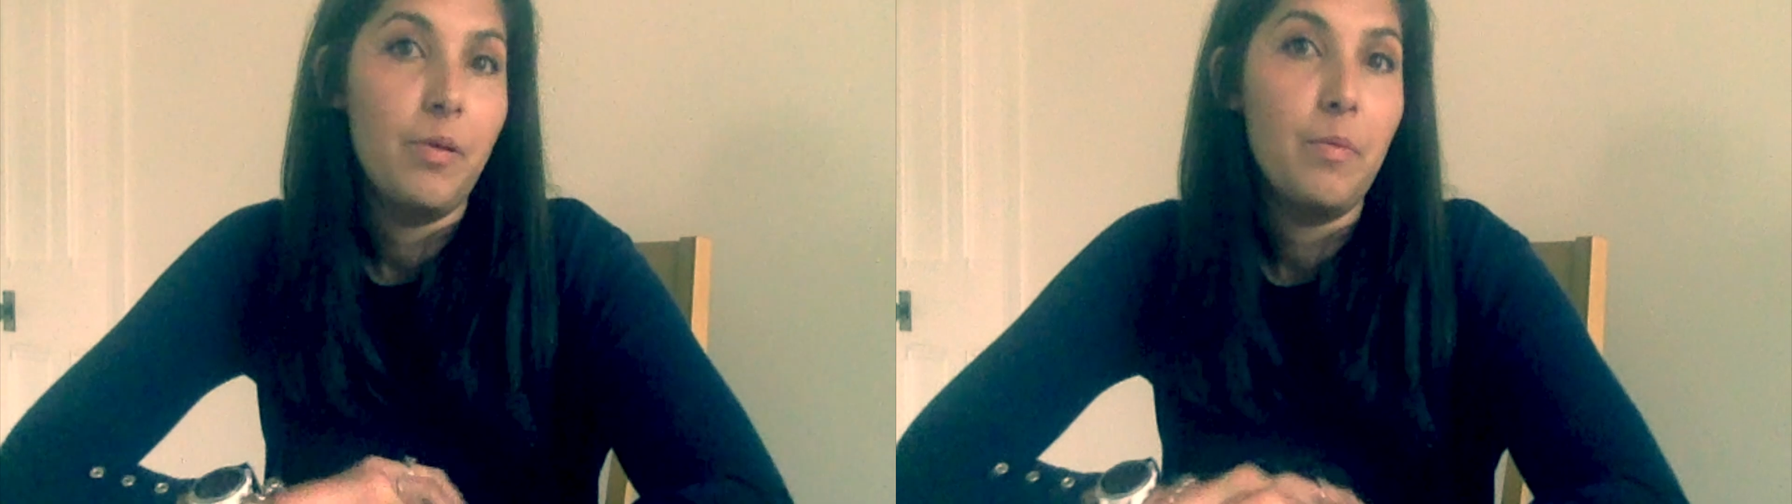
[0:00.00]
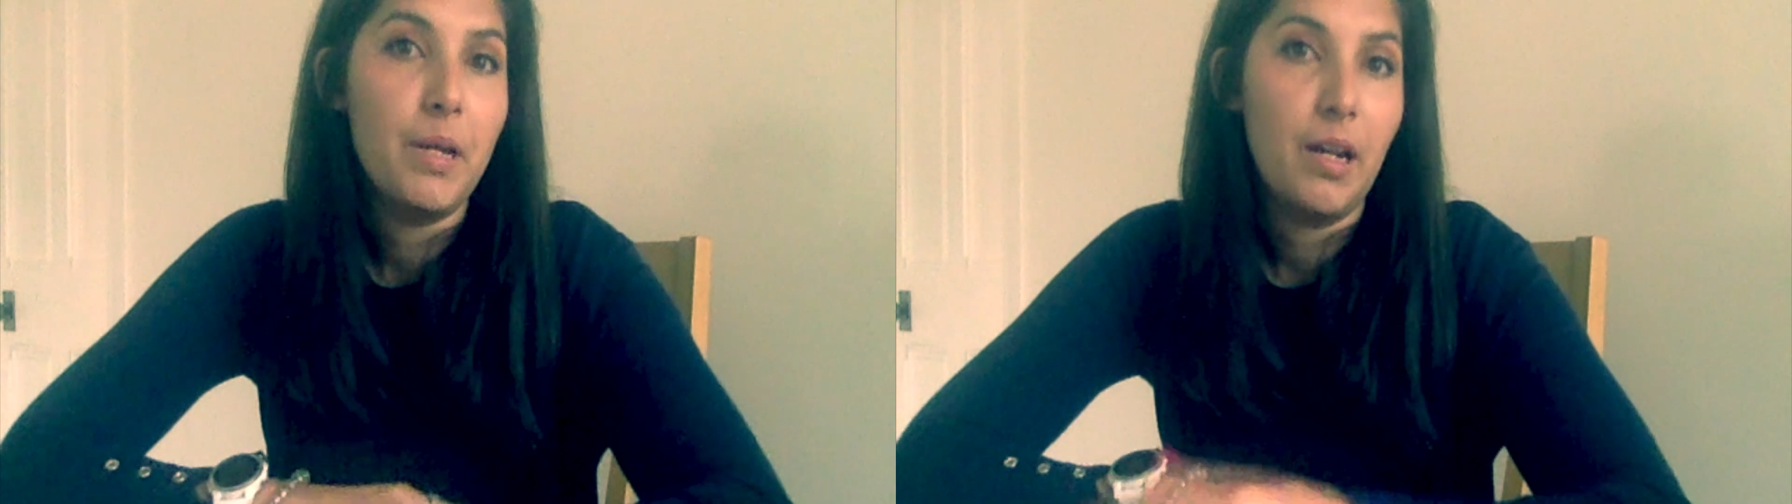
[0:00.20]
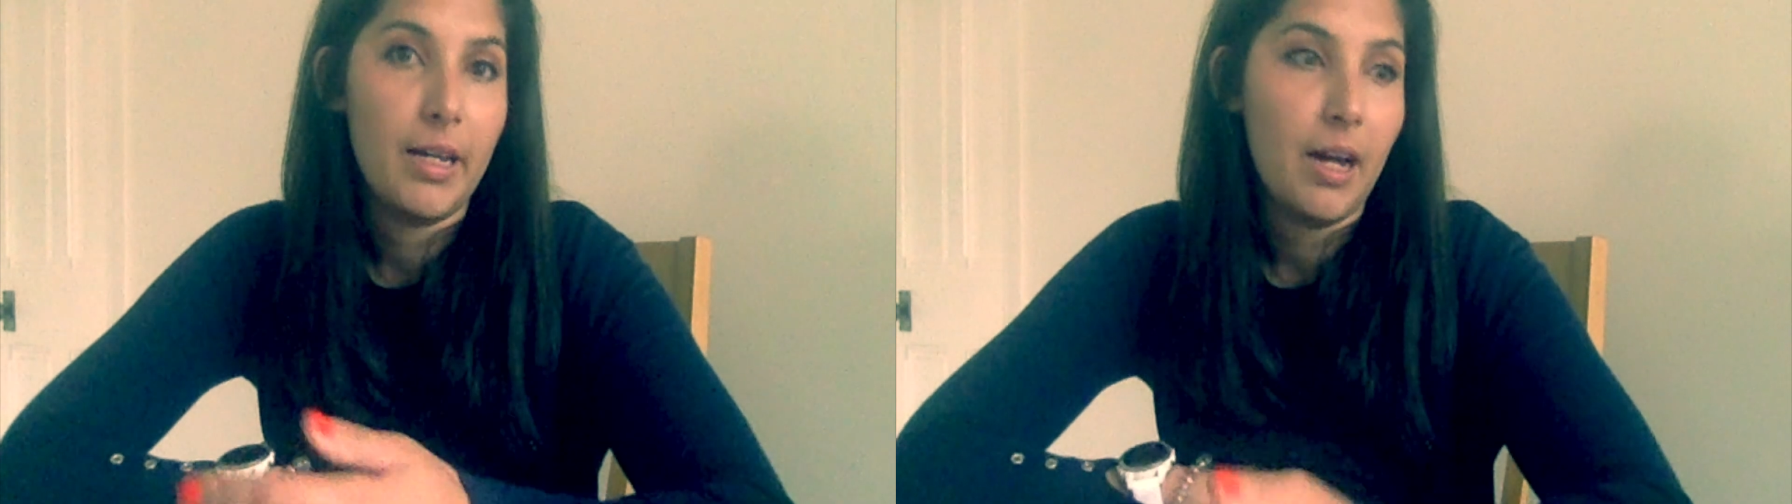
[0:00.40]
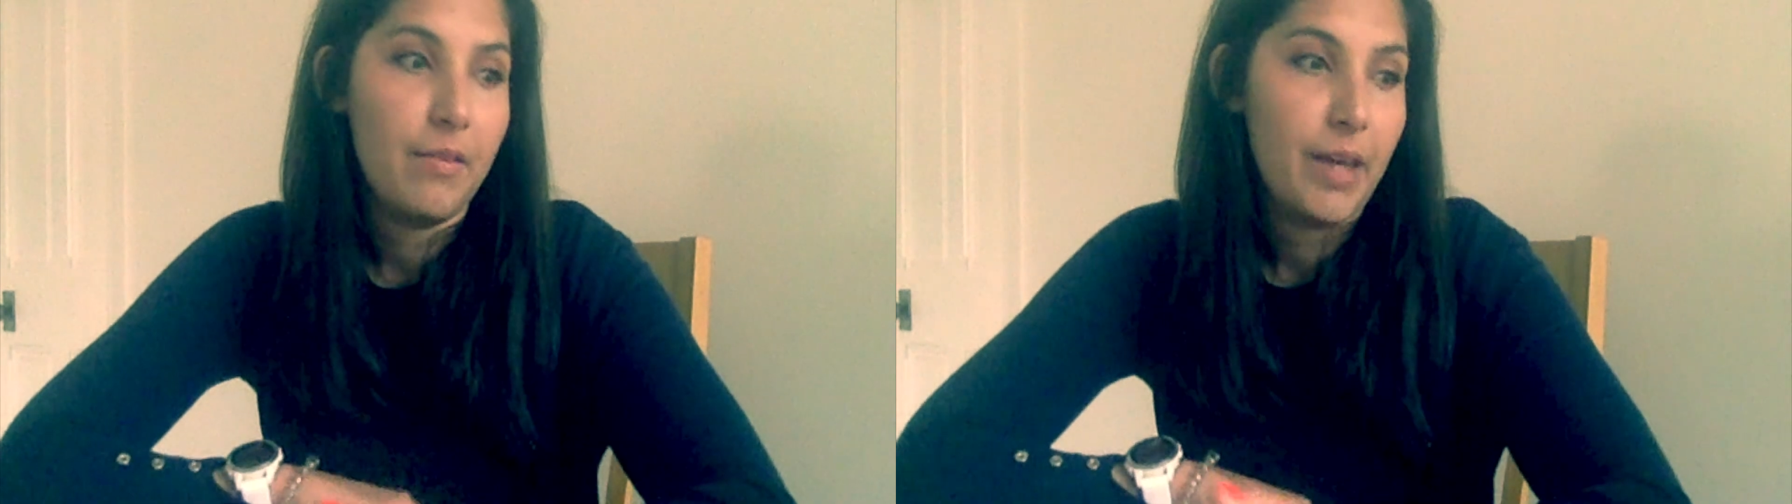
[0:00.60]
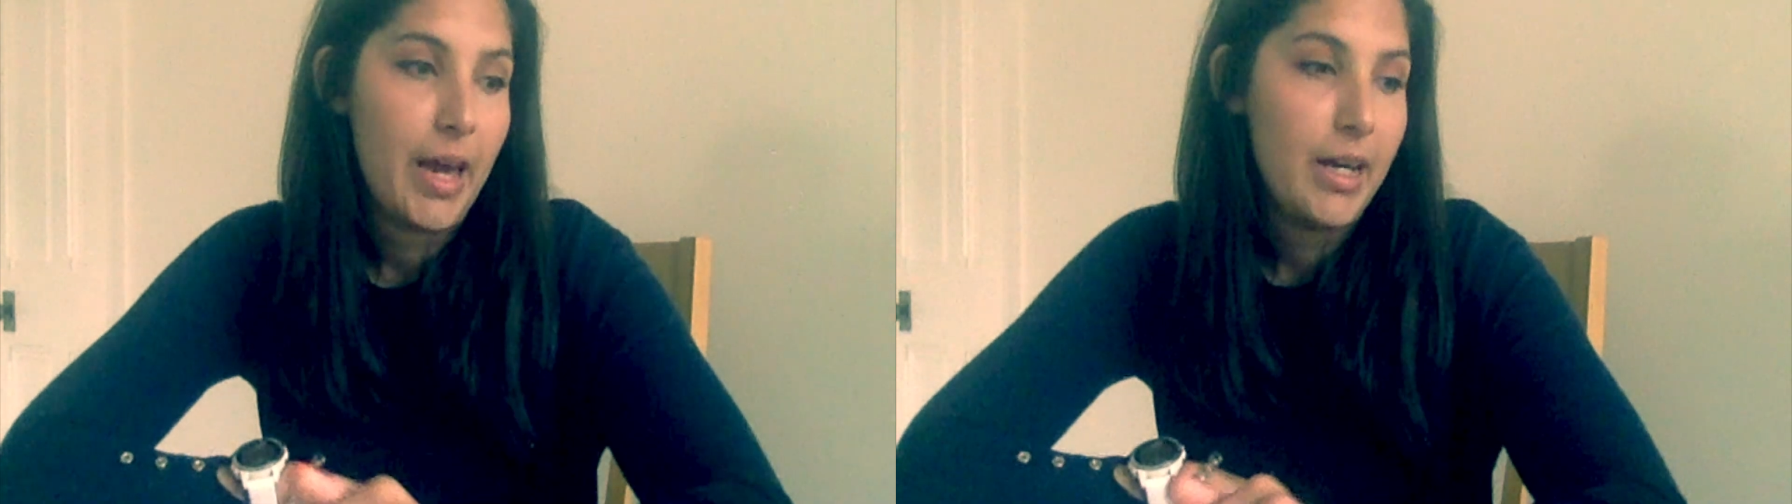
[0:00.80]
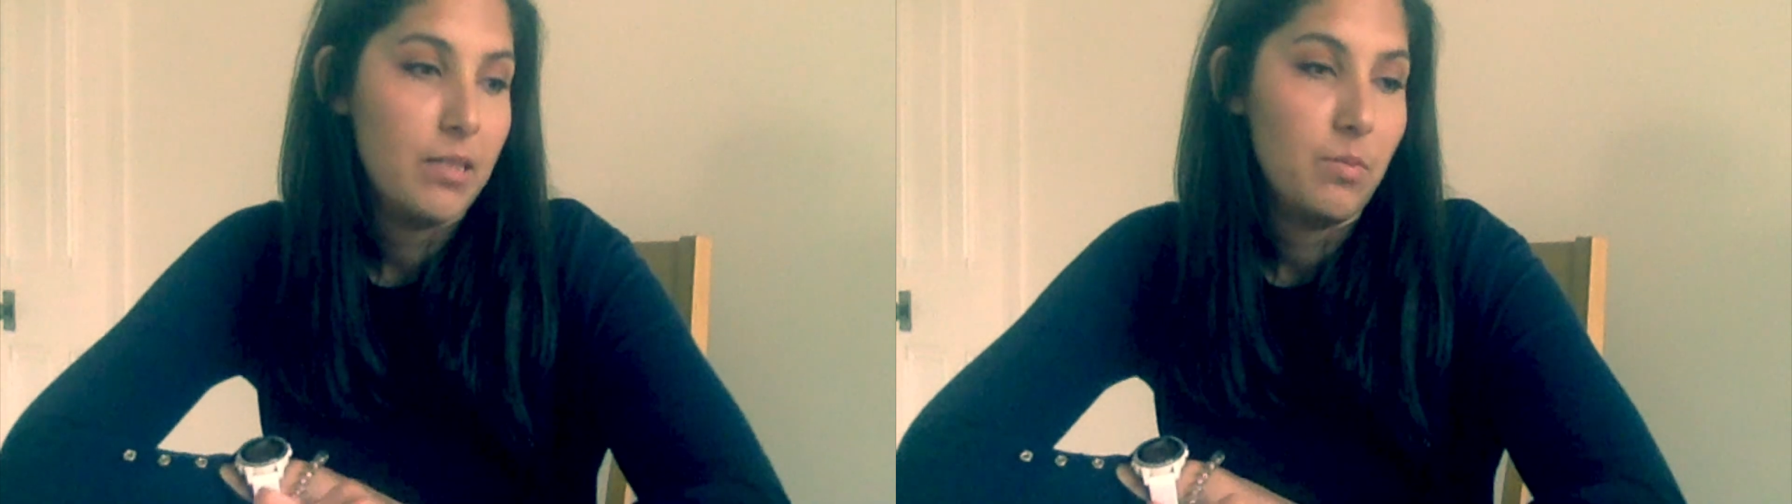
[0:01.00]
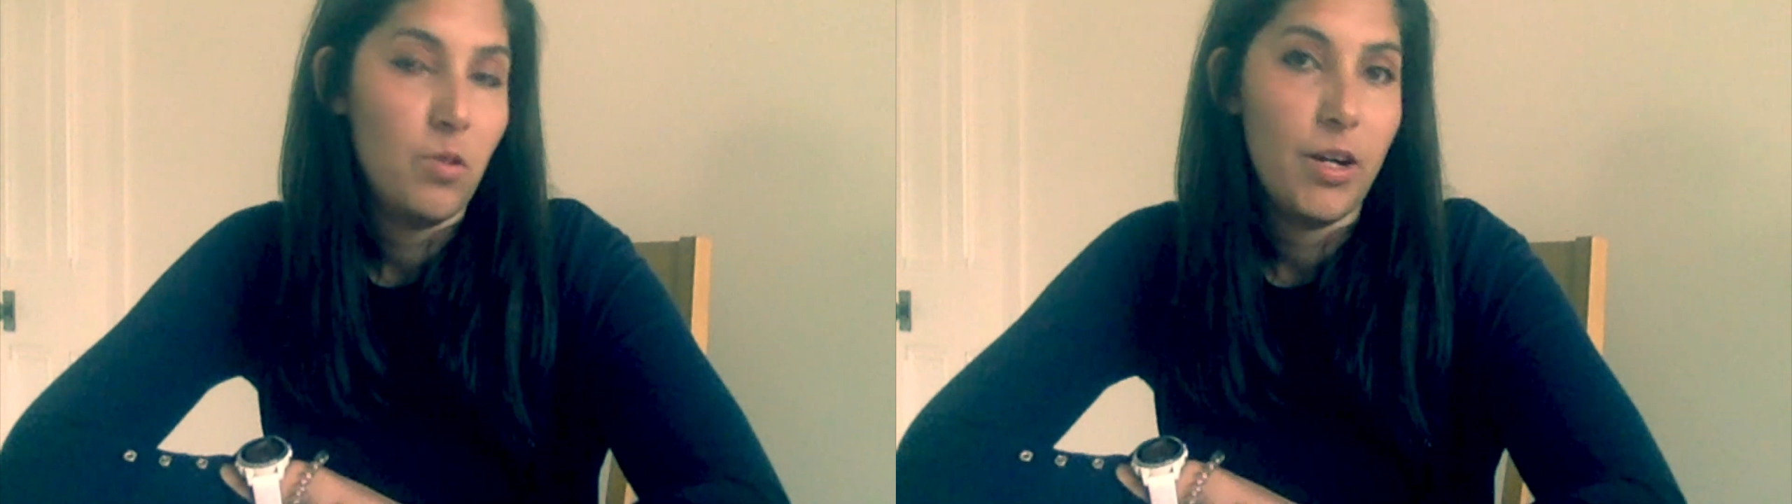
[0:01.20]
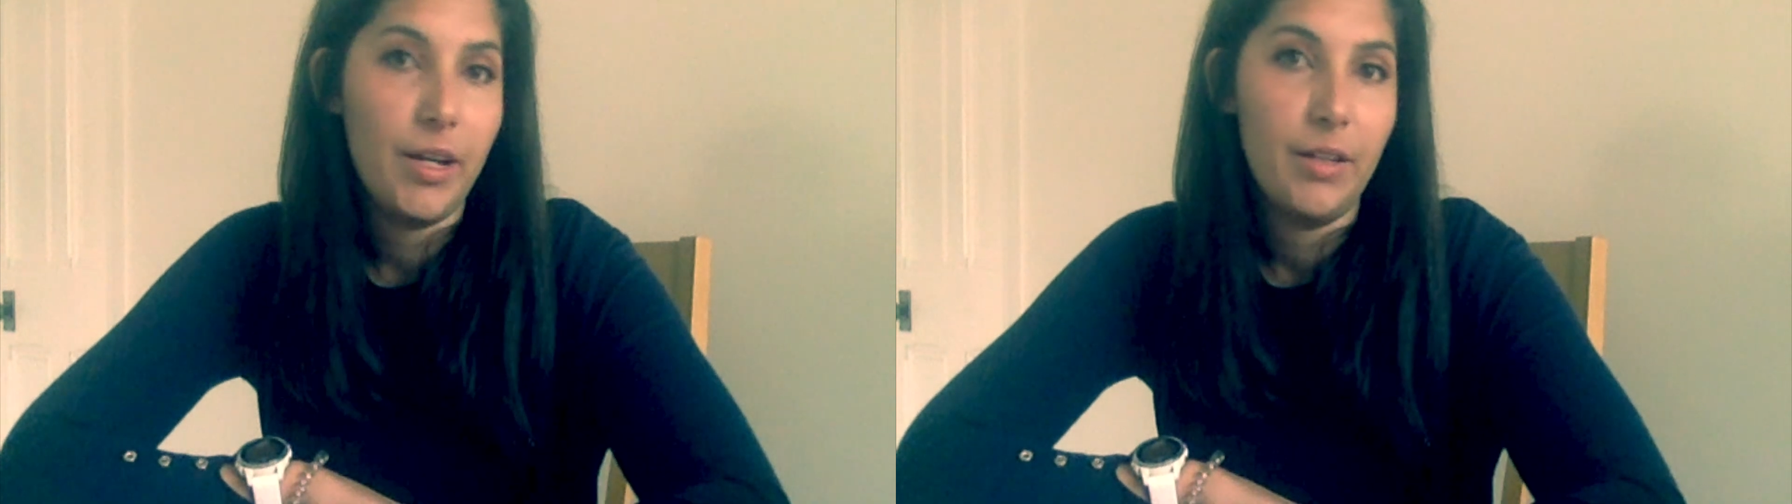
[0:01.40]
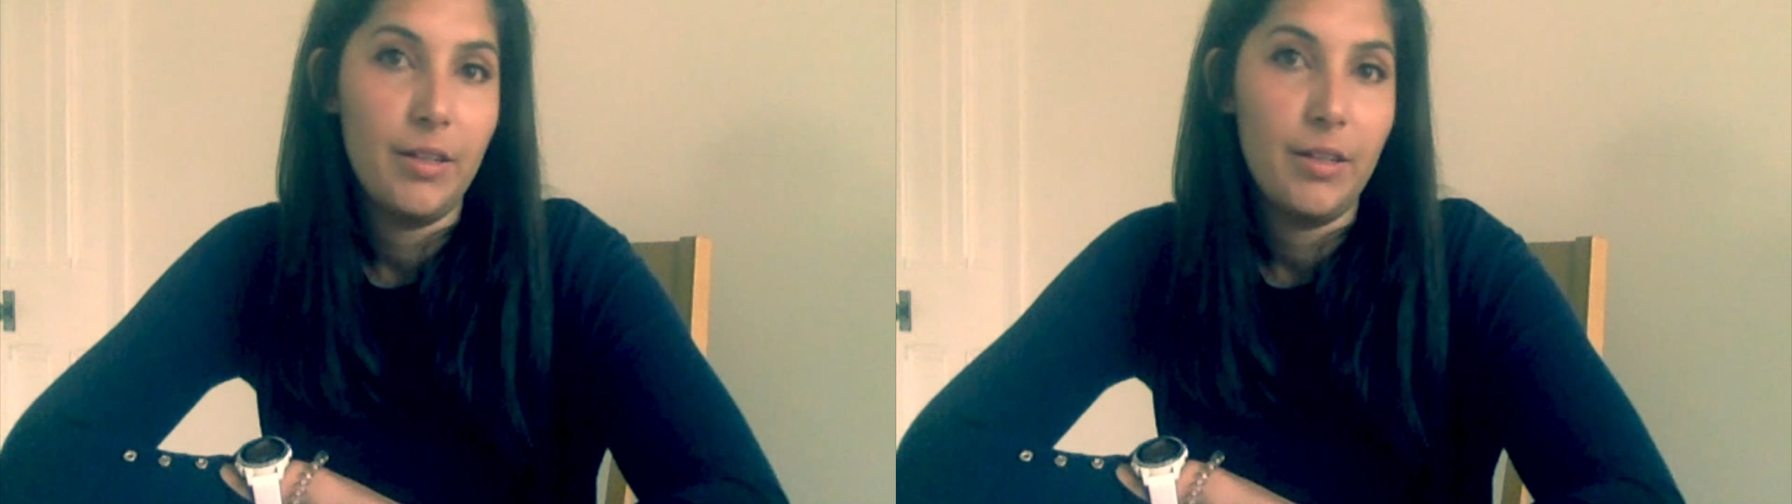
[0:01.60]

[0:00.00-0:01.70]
it would be like having x and y.